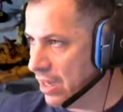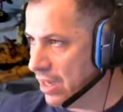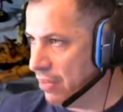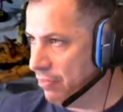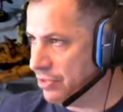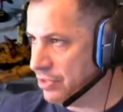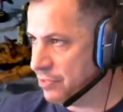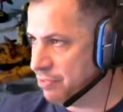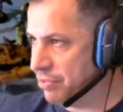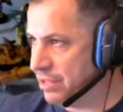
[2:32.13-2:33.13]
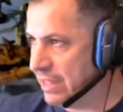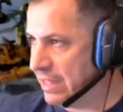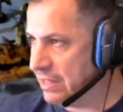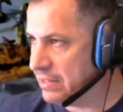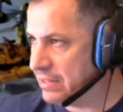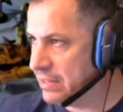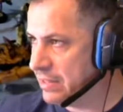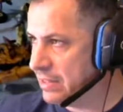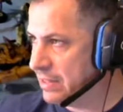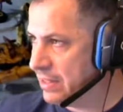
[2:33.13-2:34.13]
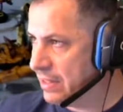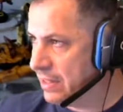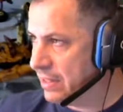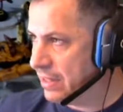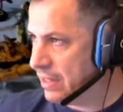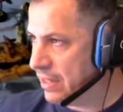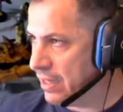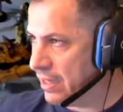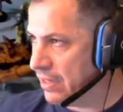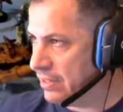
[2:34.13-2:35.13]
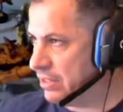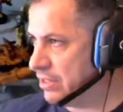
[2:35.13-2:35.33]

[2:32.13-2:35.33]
which is pretty neat. It's